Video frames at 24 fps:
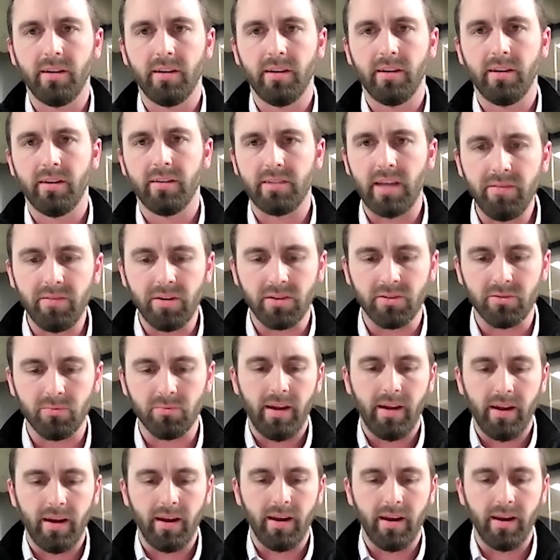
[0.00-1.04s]

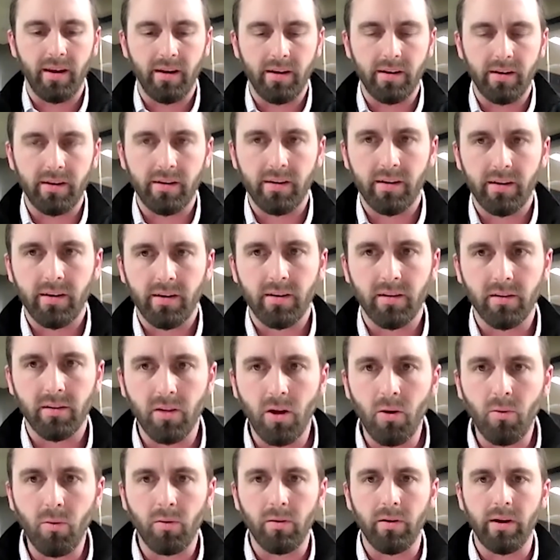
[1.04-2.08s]
savings rate and
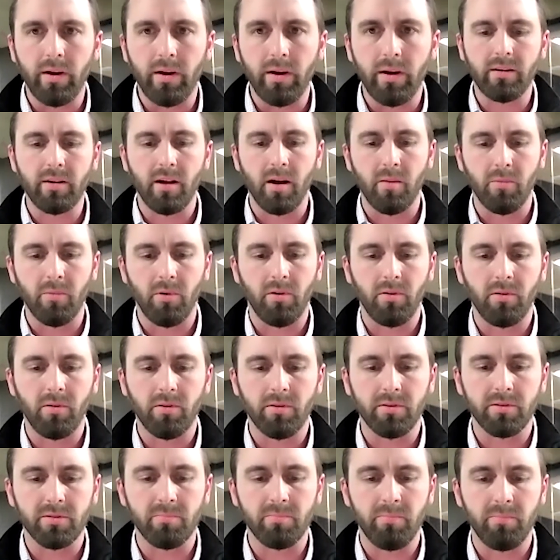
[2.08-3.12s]
lower income earners
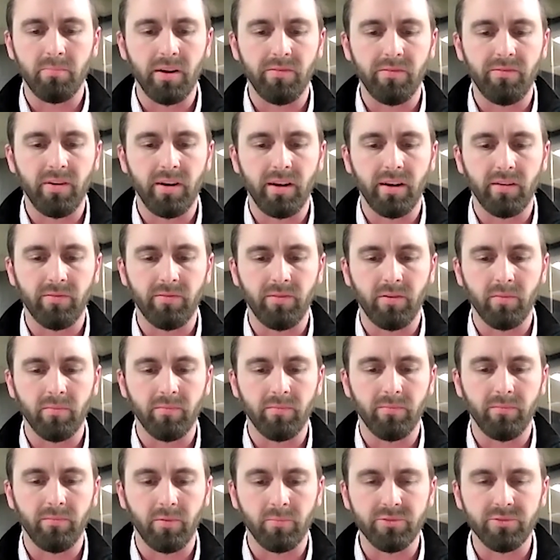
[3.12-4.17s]
benefiting from
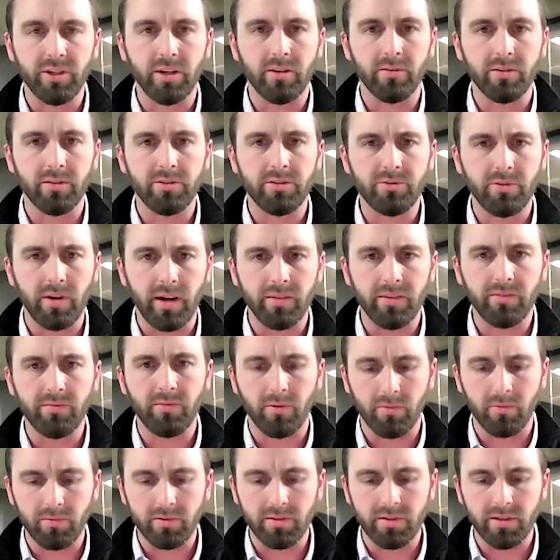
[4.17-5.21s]
generous transfer
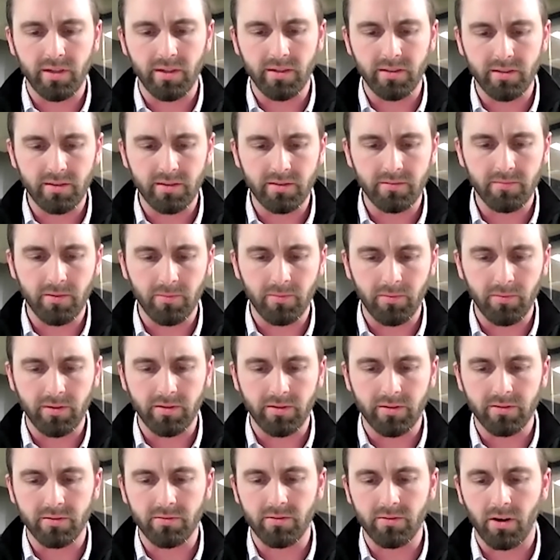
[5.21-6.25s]
receipts that we
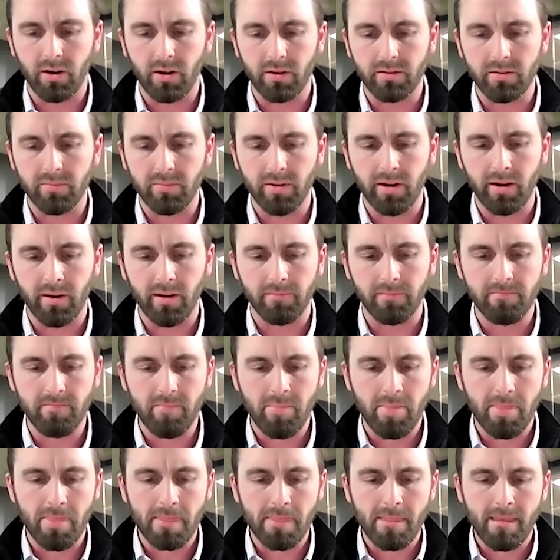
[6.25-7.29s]
just talked about.
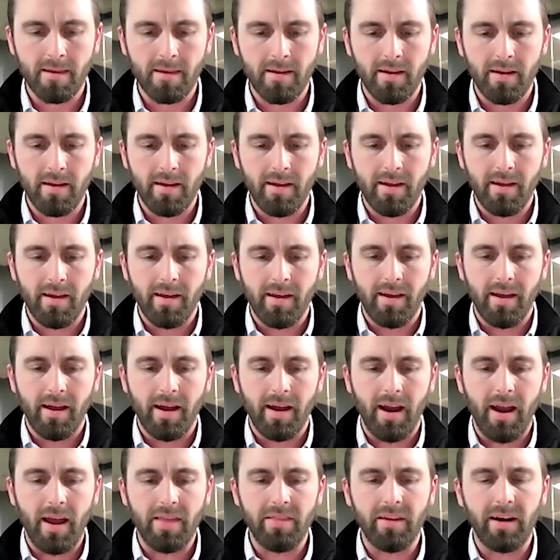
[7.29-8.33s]

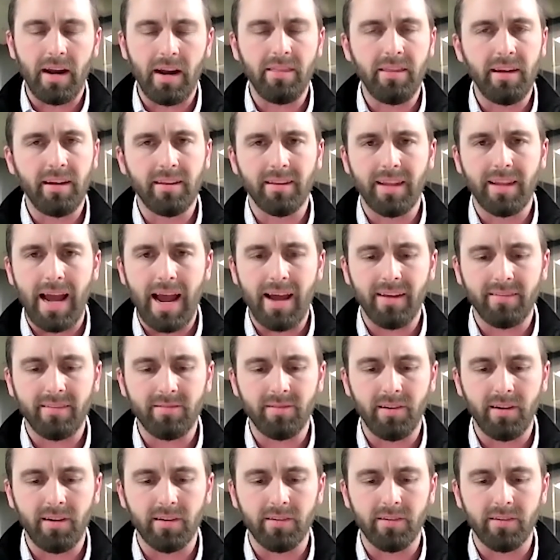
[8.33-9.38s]
And then I think
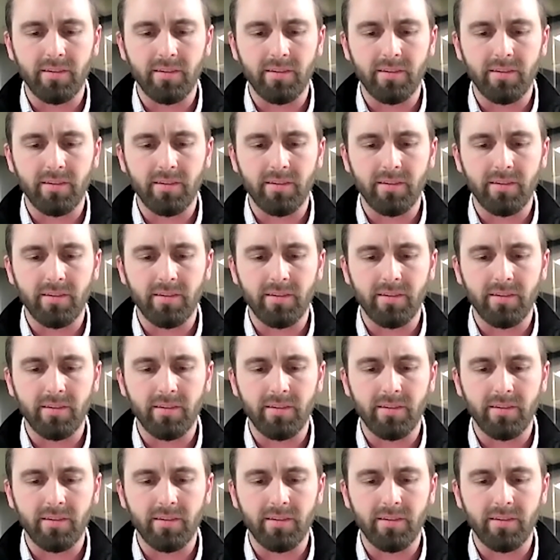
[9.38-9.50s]
lastly is